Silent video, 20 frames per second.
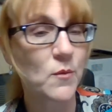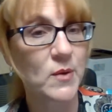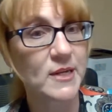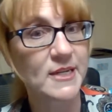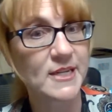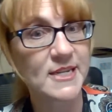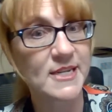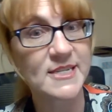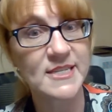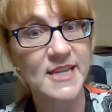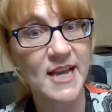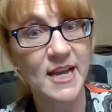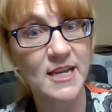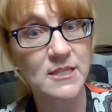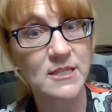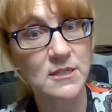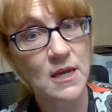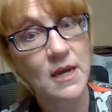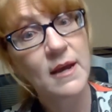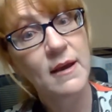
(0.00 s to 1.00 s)
when he
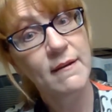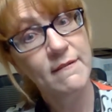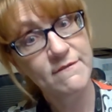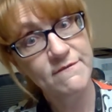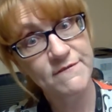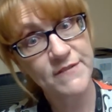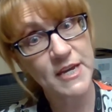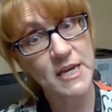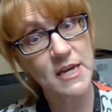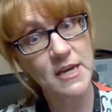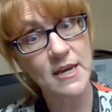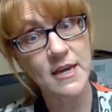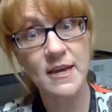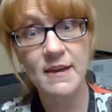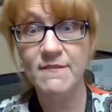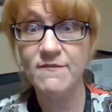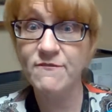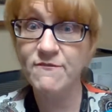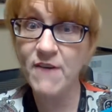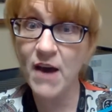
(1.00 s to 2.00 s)
says
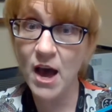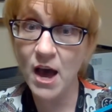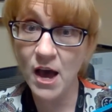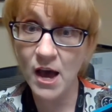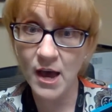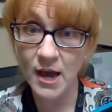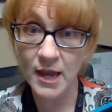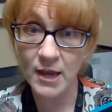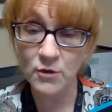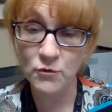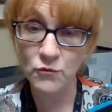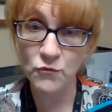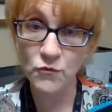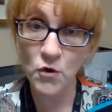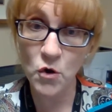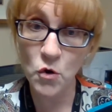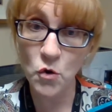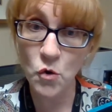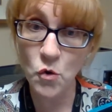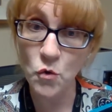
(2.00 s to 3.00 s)
fee, fi,
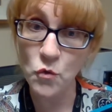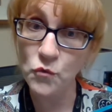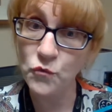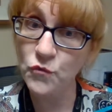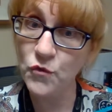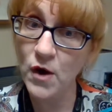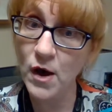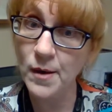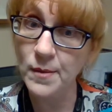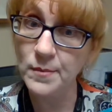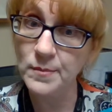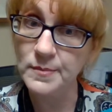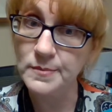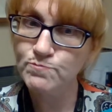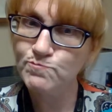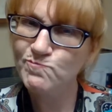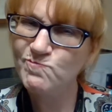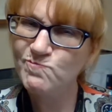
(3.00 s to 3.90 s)
fo, fum?